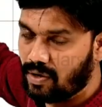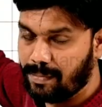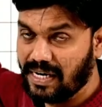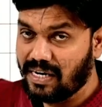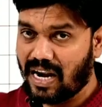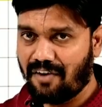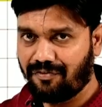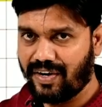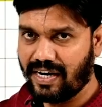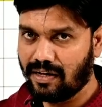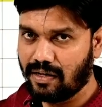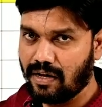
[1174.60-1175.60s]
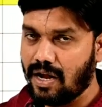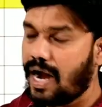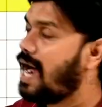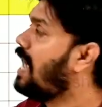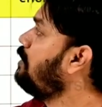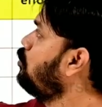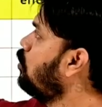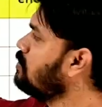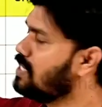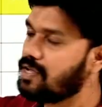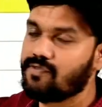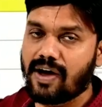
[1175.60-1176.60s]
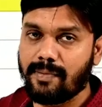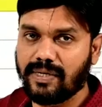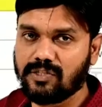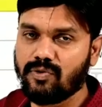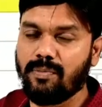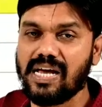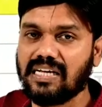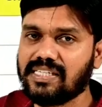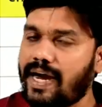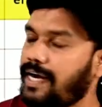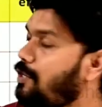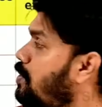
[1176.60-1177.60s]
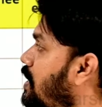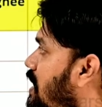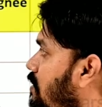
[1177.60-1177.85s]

will be drafted and those requirements will be assigned to a